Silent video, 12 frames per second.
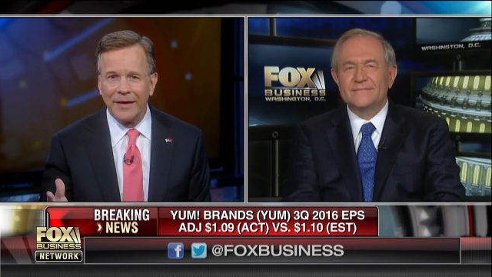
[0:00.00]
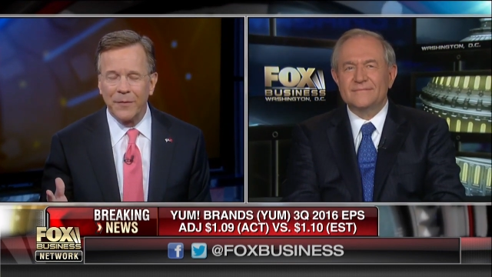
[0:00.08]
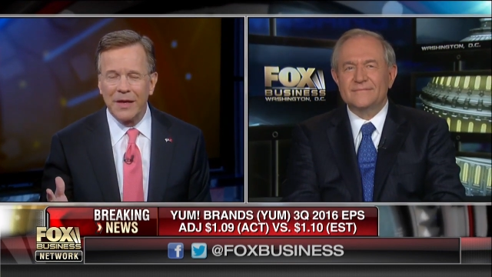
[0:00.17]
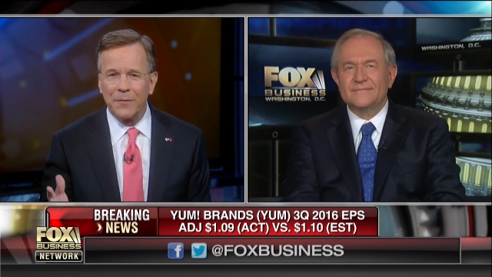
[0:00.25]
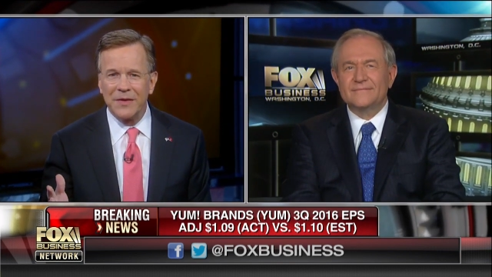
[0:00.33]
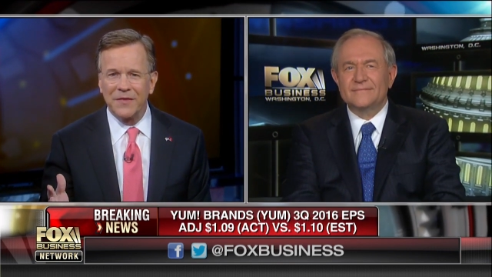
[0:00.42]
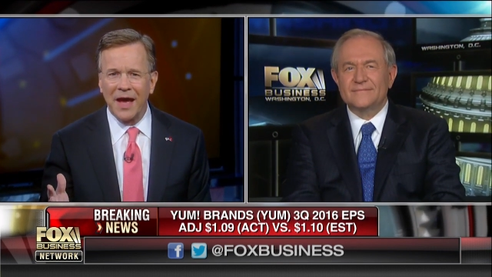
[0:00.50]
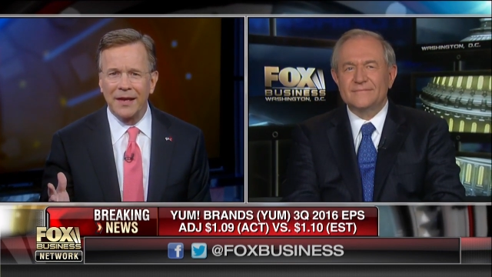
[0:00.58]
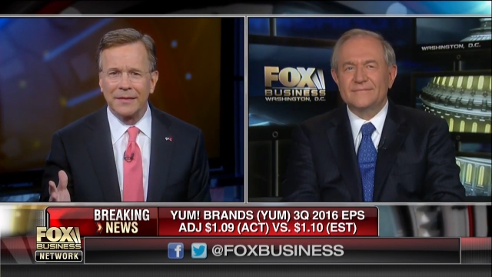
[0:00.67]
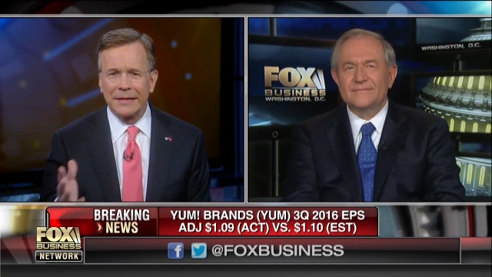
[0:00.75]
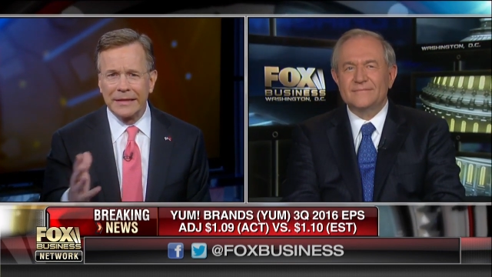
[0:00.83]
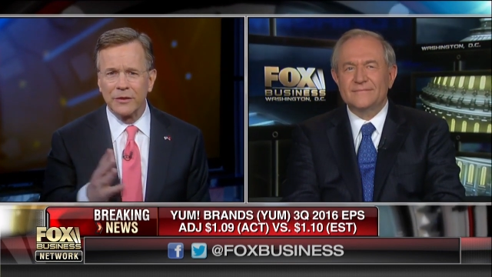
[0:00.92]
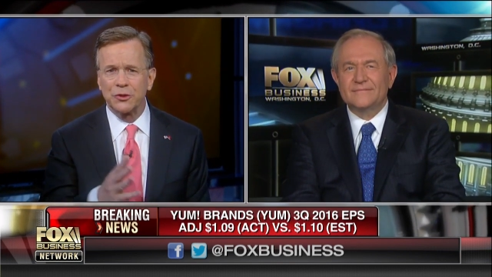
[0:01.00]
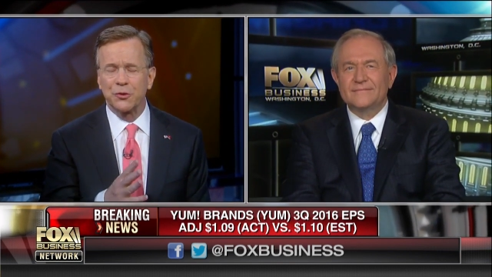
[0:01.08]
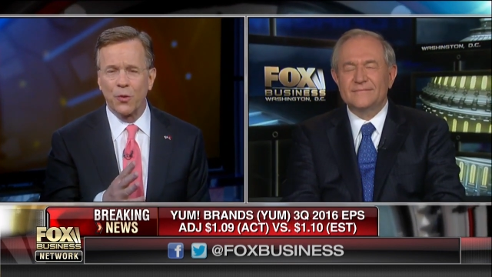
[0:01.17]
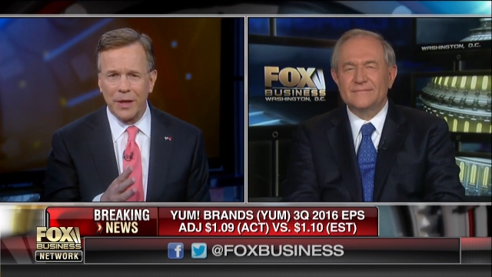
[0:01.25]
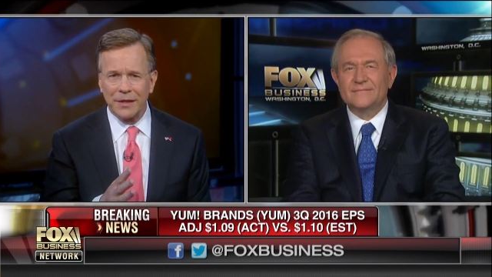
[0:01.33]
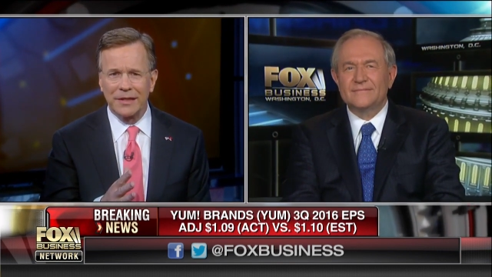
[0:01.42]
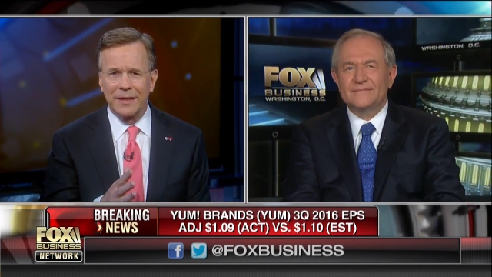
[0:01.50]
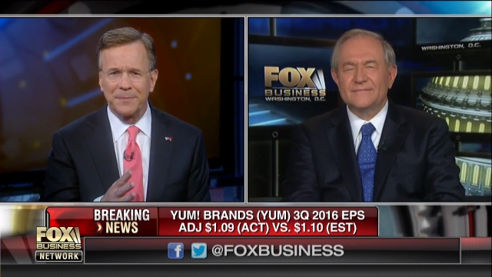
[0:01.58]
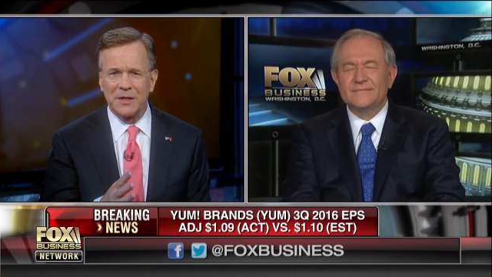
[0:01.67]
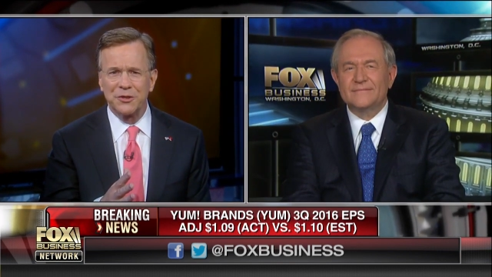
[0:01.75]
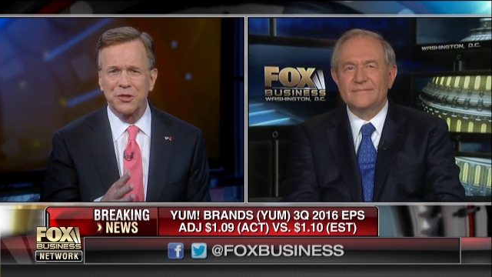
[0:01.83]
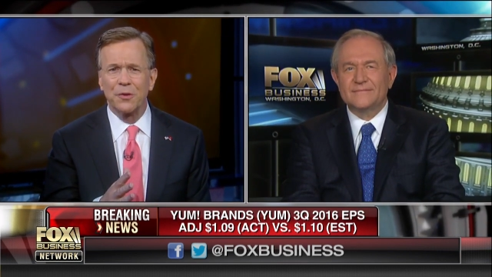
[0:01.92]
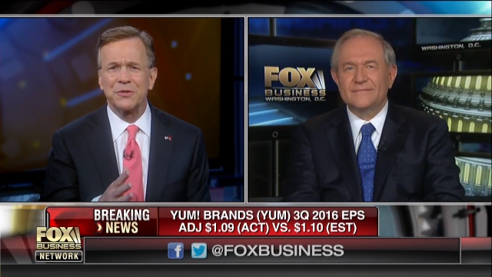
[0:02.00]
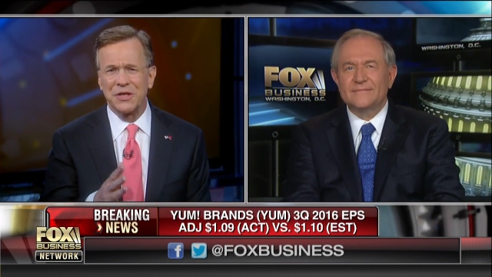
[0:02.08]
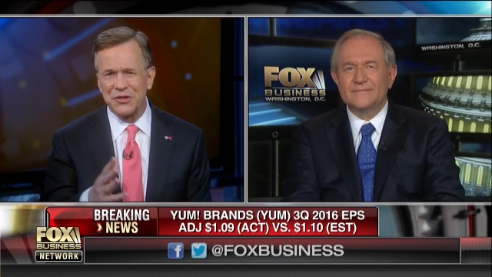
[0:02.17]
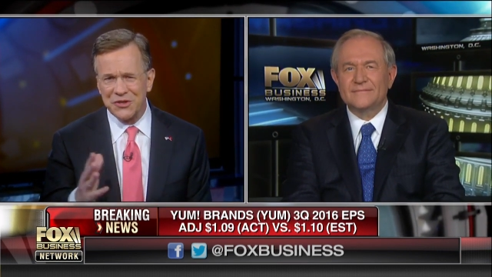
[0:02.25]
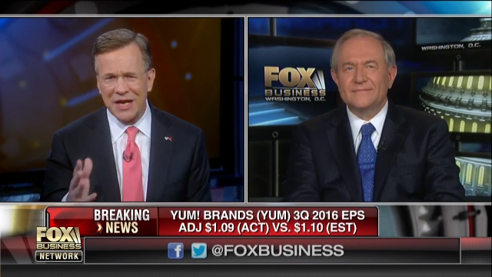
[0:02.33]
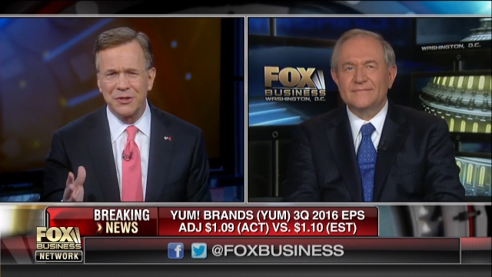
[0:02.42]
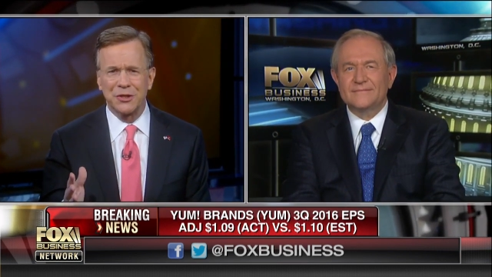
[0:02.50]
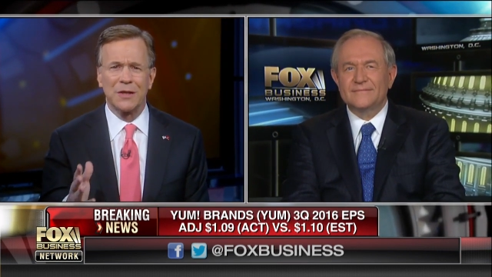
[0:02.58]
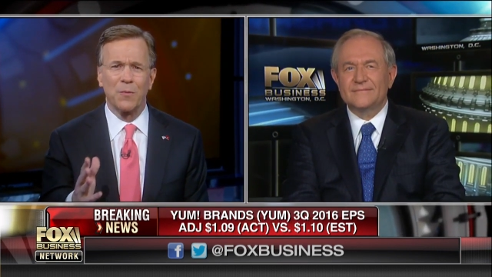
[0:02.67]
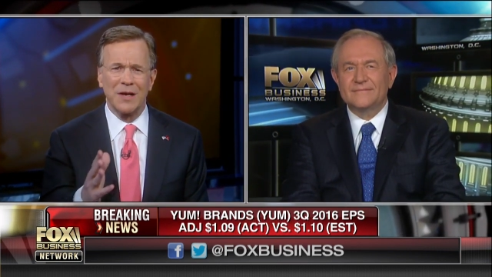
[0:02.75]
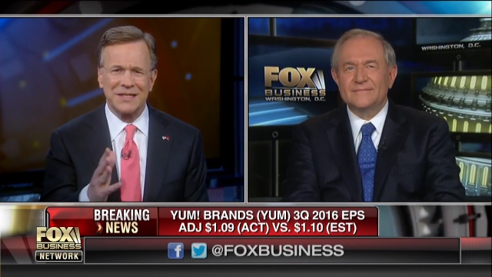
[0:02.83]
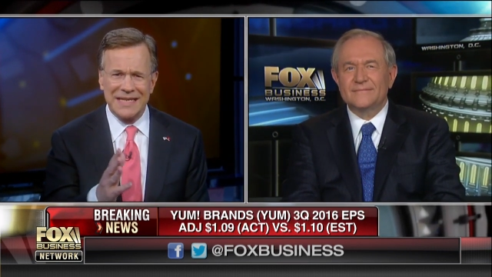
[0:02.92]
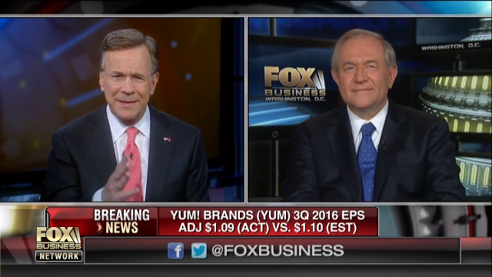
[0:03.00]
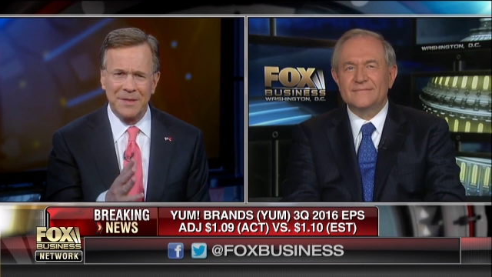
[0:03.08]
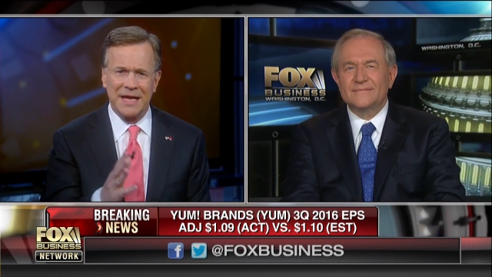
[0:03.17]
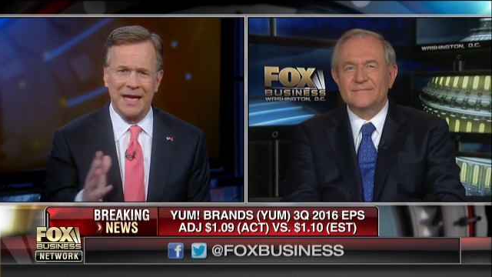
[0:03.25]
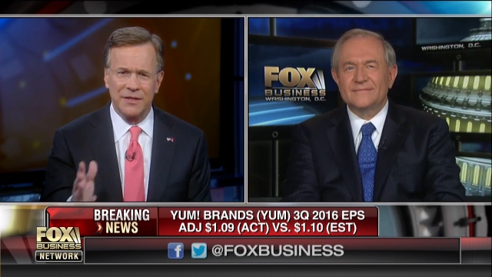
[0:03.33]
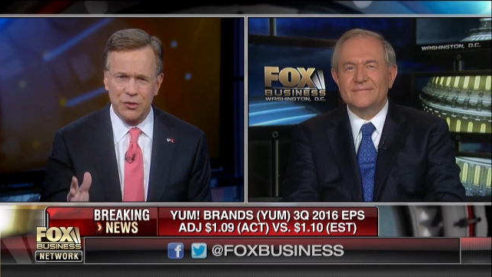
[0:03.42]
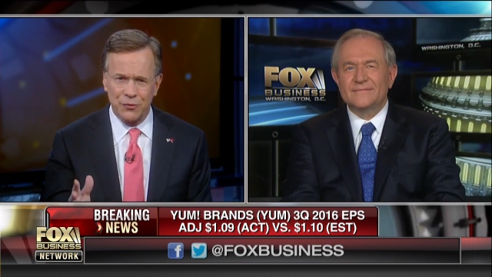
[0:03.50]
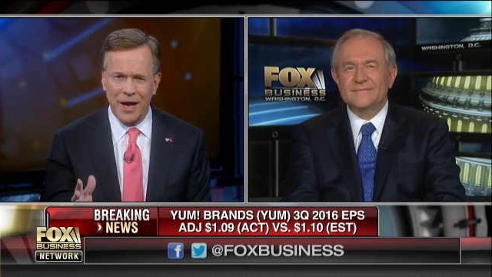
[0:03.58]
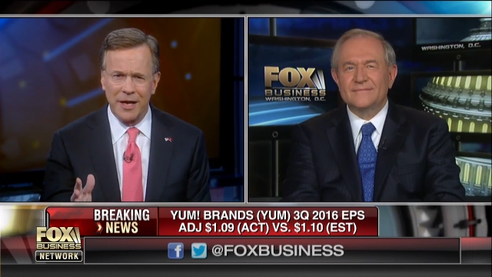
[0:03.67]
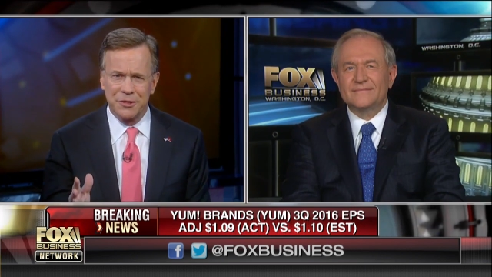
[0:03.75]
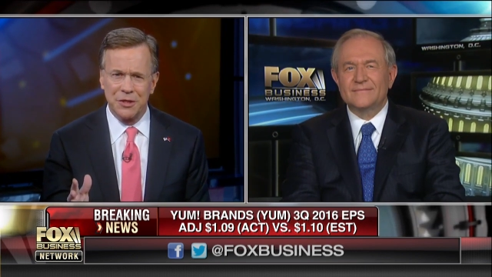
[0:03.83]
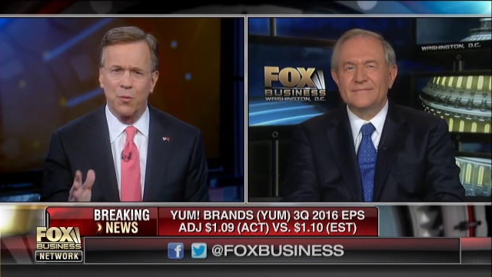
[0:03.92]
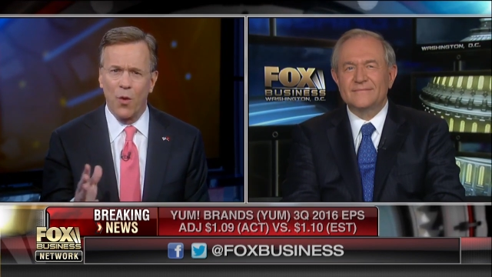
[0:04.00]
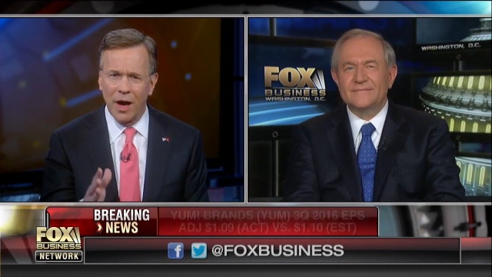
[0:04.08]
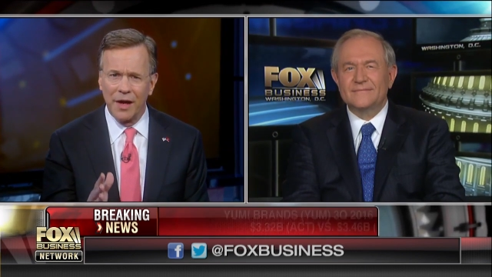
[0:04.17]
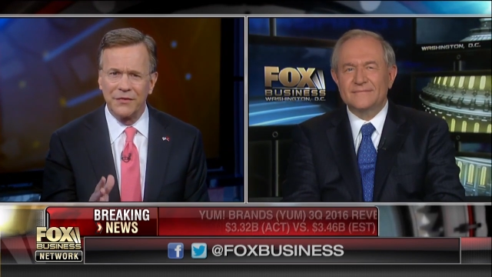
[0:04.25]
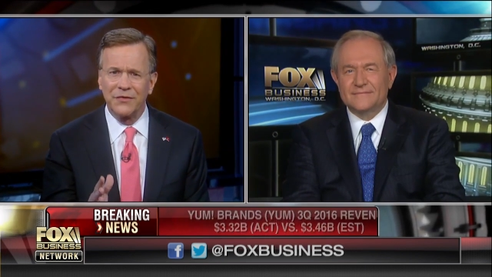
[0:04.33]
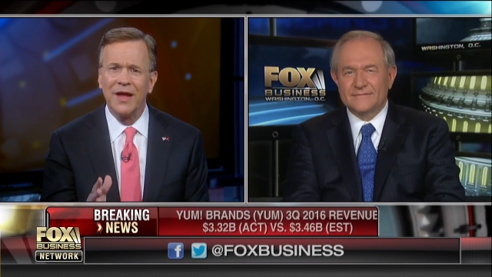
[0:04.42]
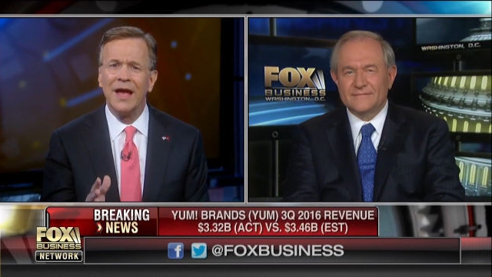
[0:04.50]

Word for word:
Speaker 1: we, we've got a little short clip that shows you essentially what Tim Kaine's strategy was